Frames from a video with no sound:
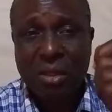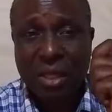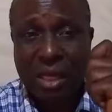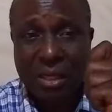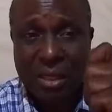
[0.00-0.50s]

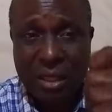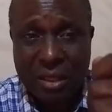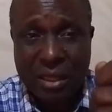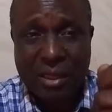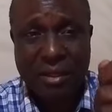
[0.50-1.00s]
that
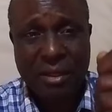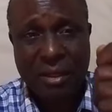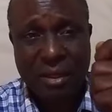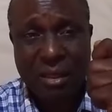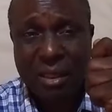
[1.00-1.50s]
this earth
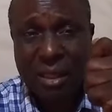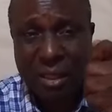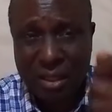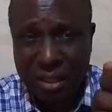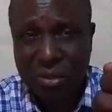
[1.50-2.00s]

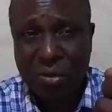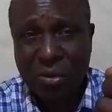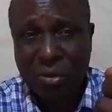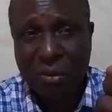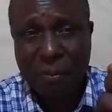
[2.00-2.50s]
is his own.